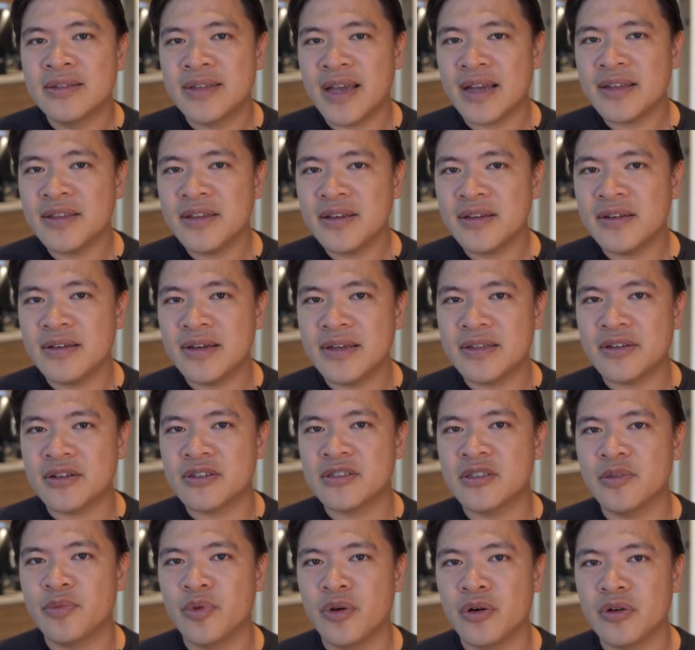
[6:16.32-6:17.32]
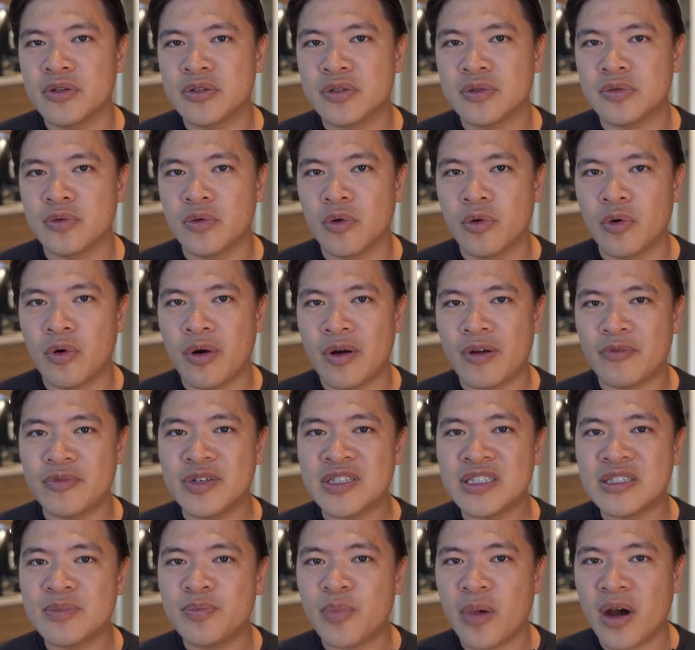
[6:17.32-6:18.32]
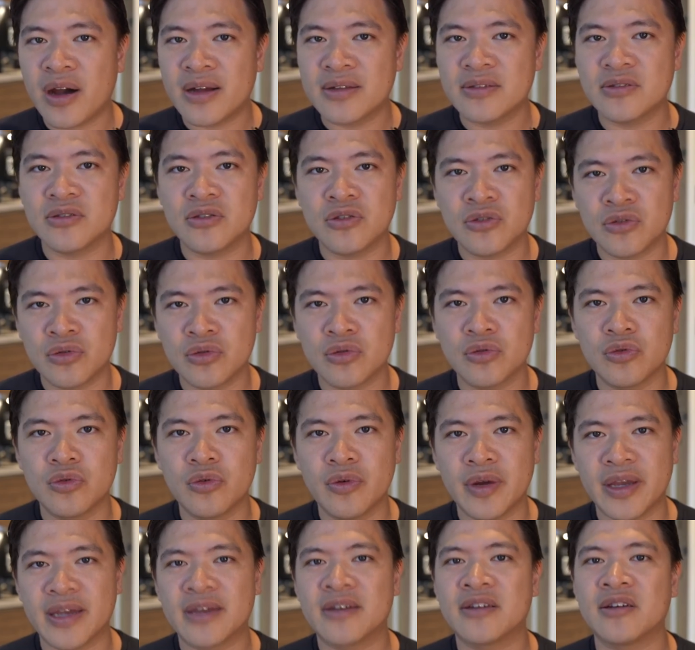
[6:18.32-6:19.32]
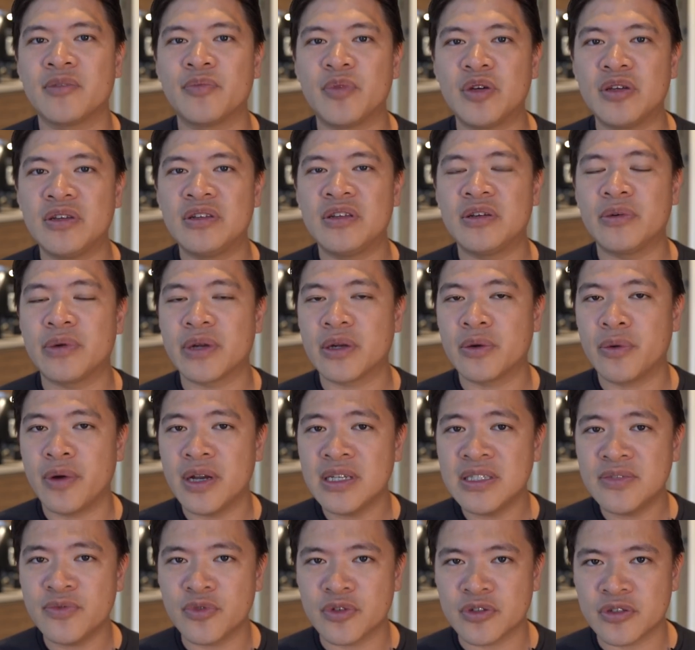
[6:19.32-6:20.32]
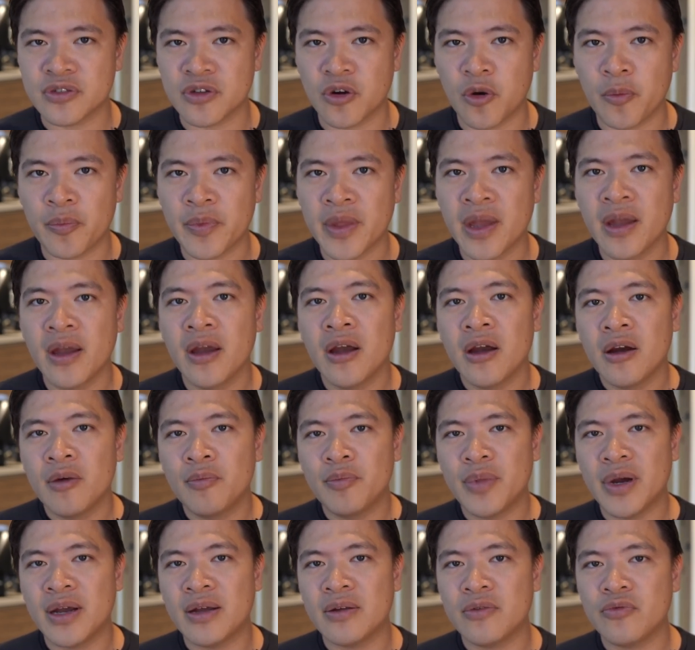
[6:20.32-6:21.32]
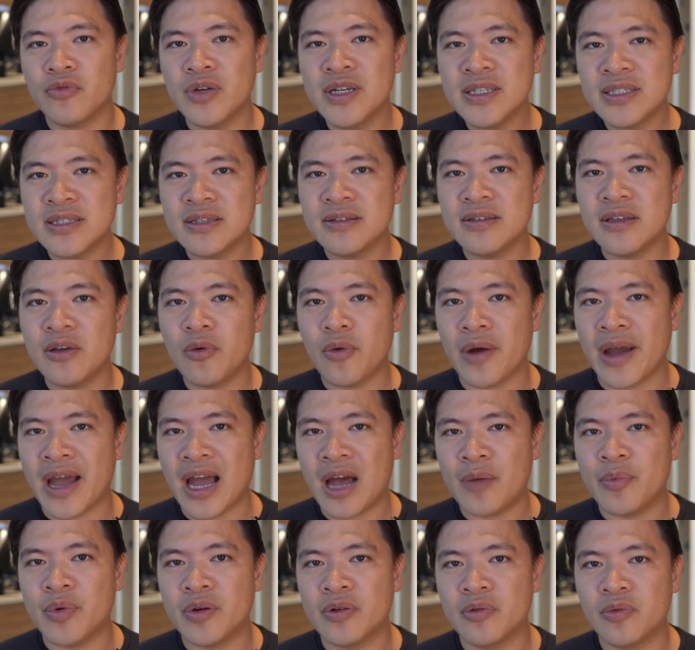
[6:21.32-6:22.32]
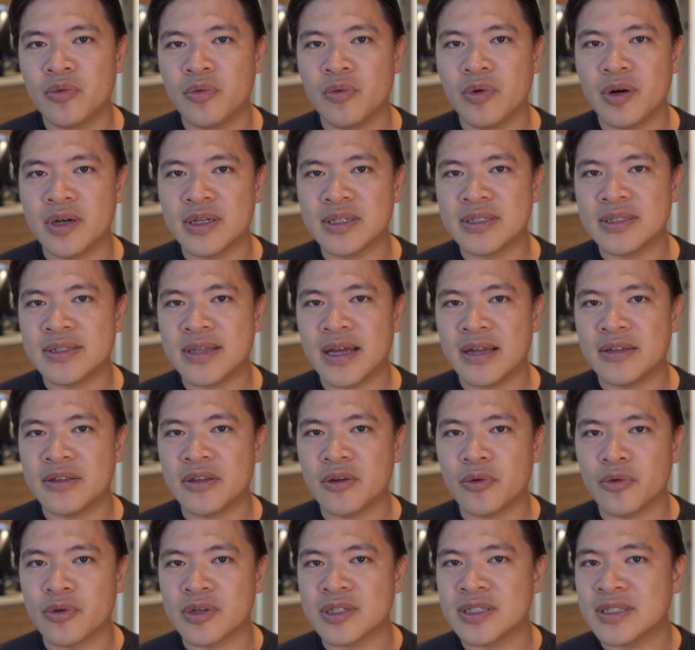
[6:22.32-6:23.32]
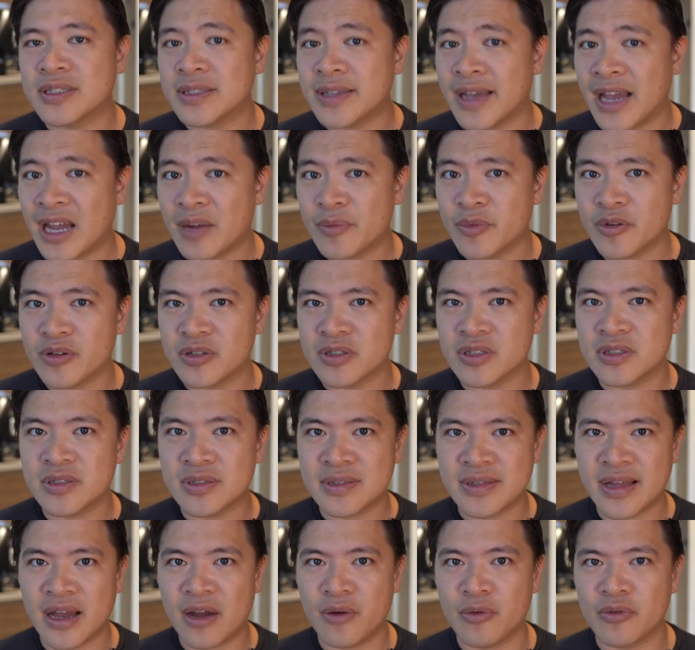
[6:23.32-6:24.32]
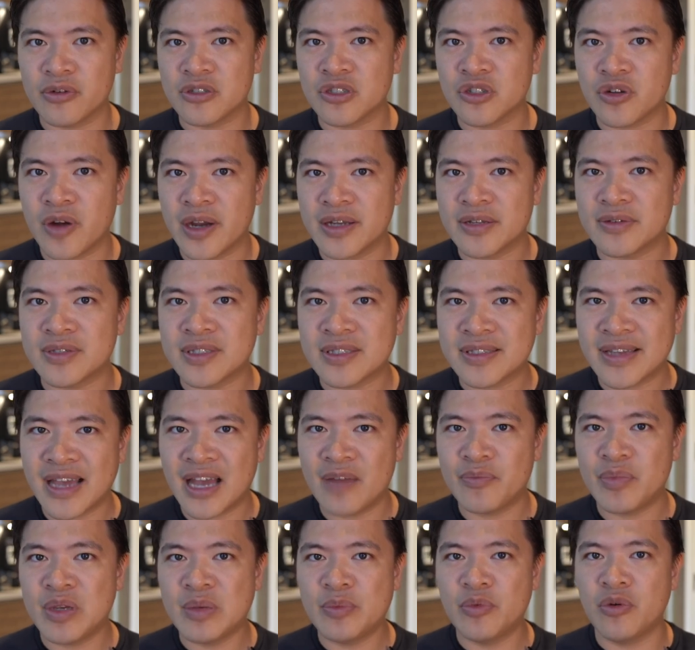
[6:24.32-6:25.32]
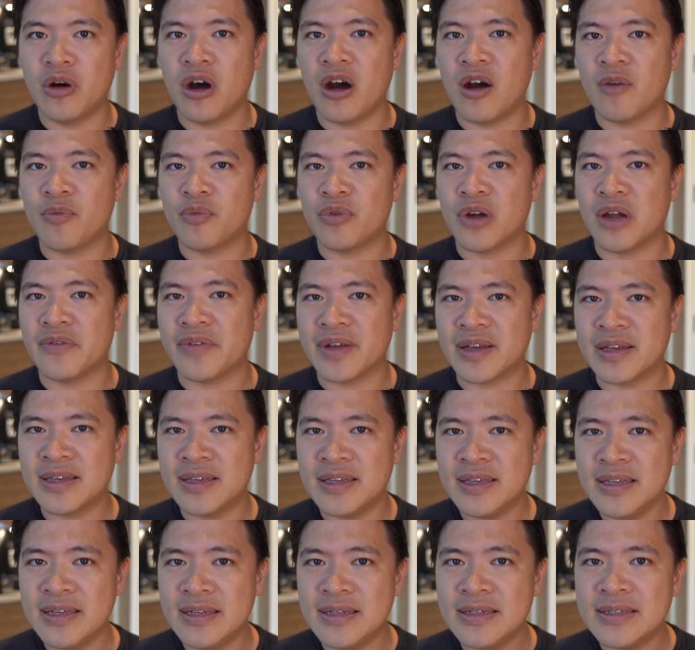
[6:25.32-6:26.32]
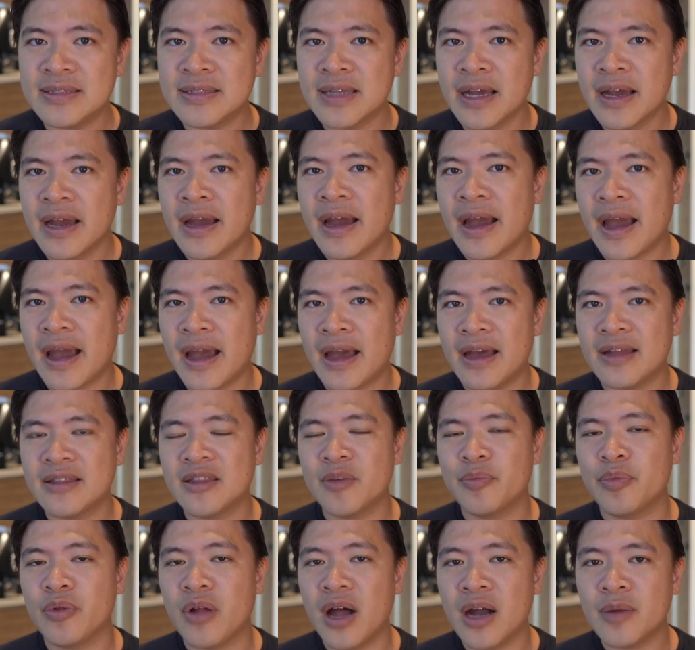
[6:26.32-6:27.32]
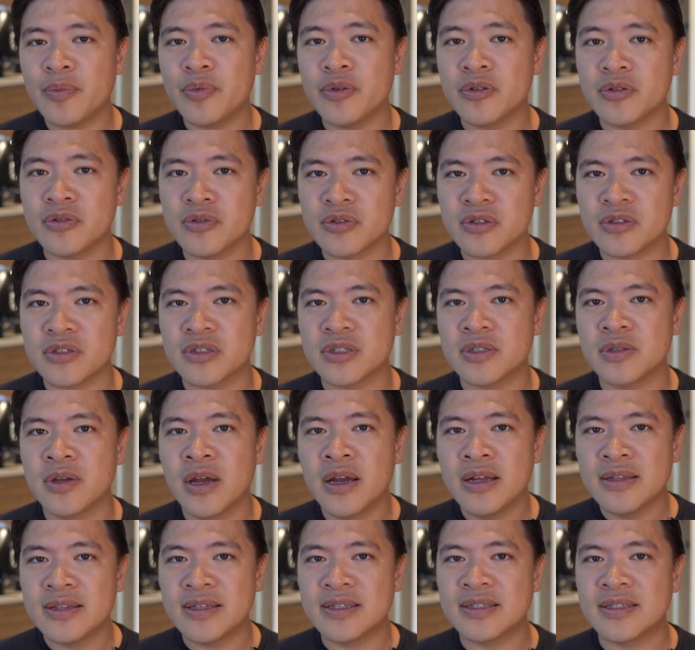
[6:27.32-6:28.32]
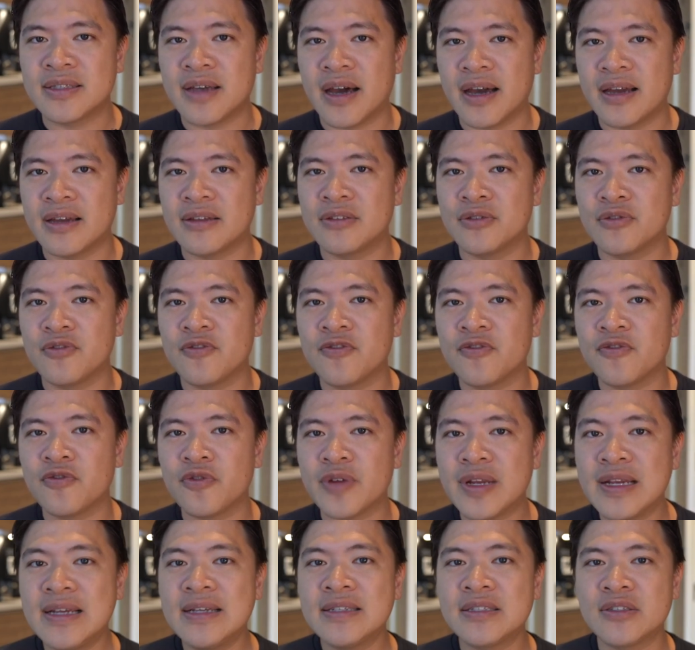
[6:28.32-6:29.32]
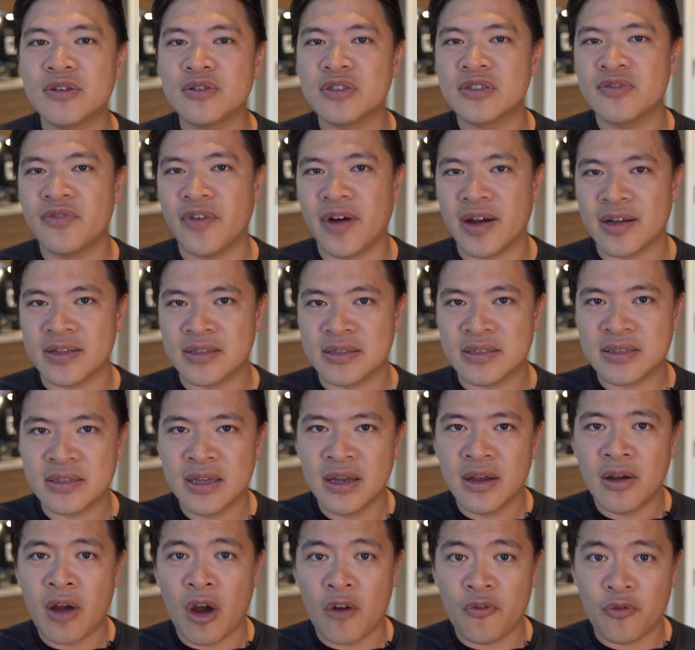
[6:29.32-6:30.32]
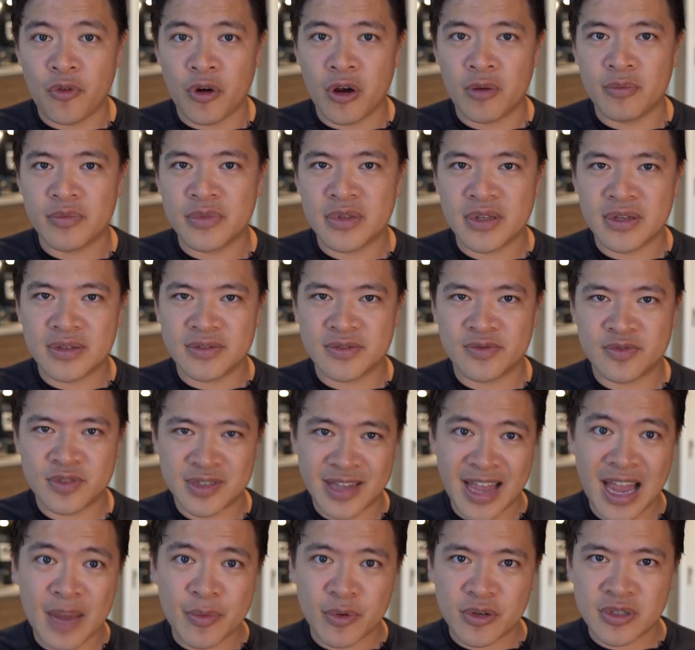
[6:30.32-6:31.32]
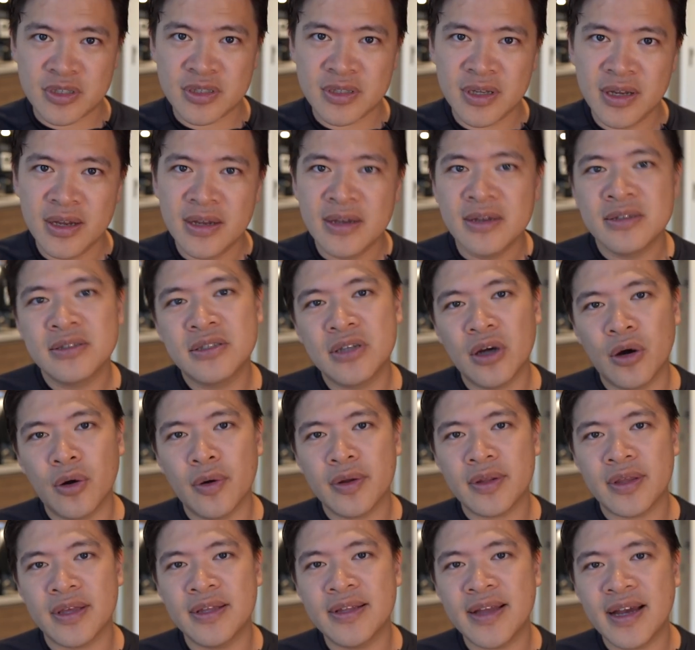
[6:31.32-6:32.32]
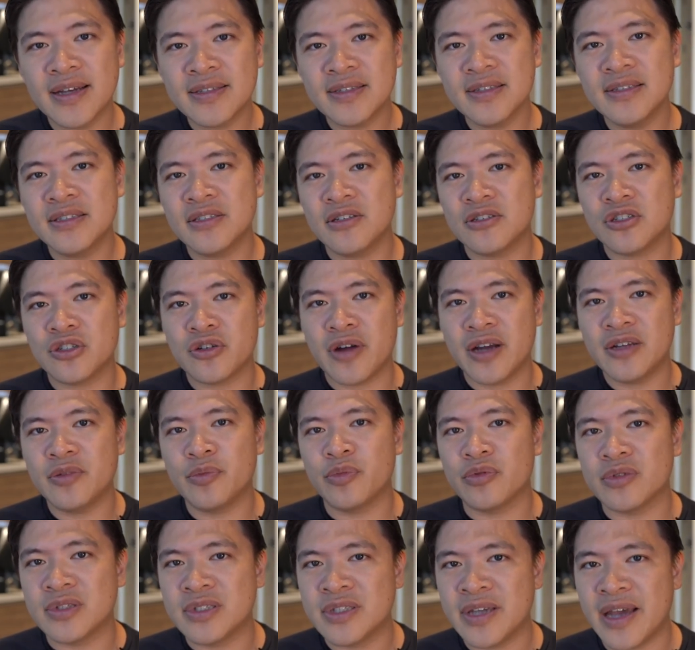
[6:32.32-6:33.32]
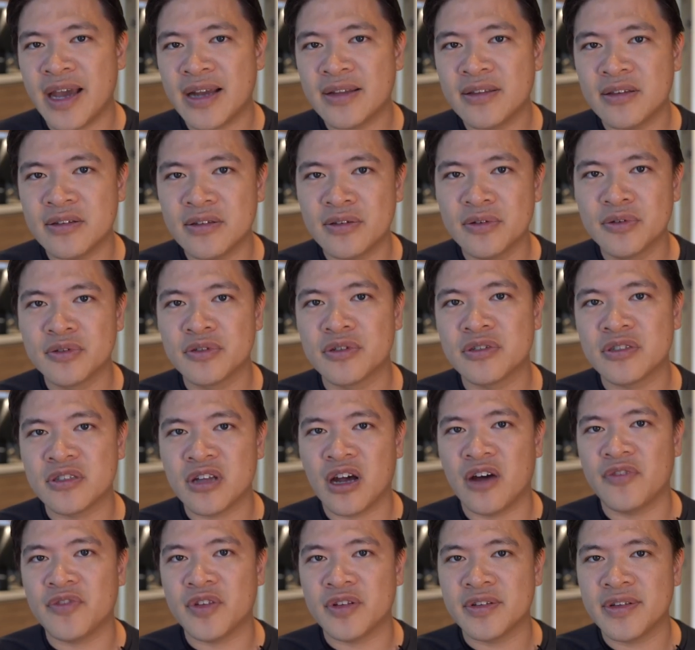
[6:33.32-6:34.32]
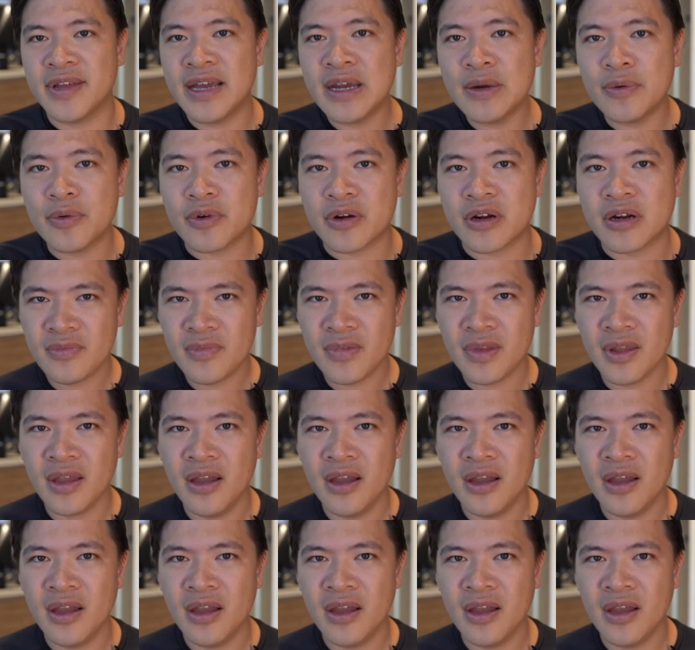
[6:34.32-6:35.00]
Technically, they're supposed to respond to a community request for so. But recently what happened was that there were scammers that were trying to scam people off private keys, and the block producers decided to freeze those funds from the scammers. So in essence, they're trying to protect the users of the network.